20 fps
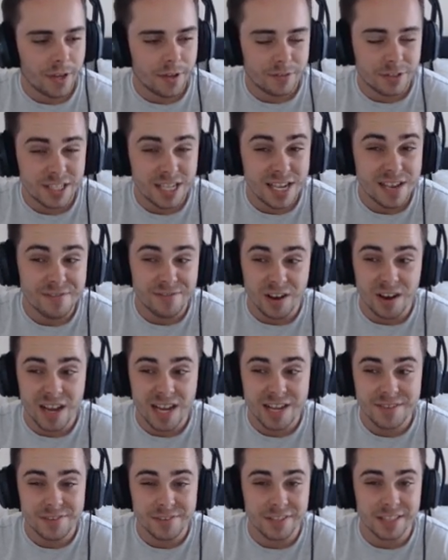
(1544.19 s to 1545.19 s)
for tier
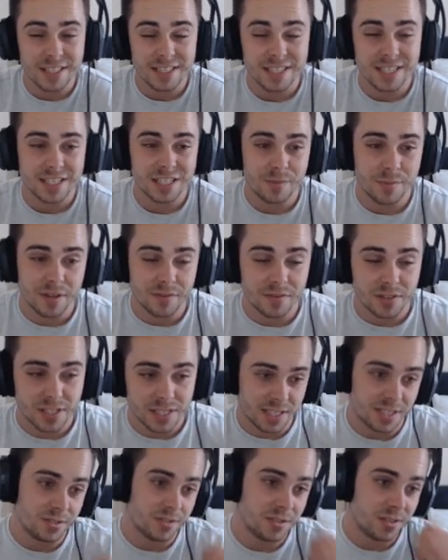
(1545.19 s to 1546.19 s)
5, I think that's actually a bit of a
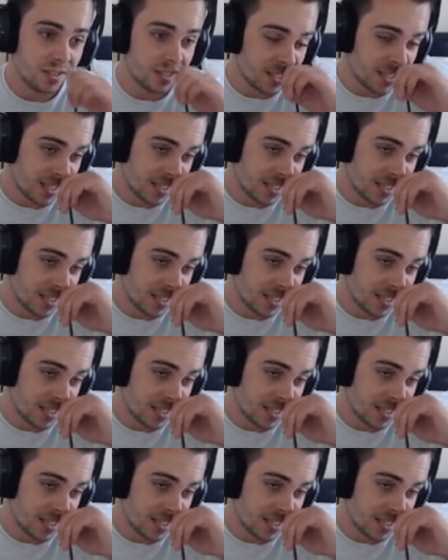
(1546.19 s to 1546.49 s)
steal,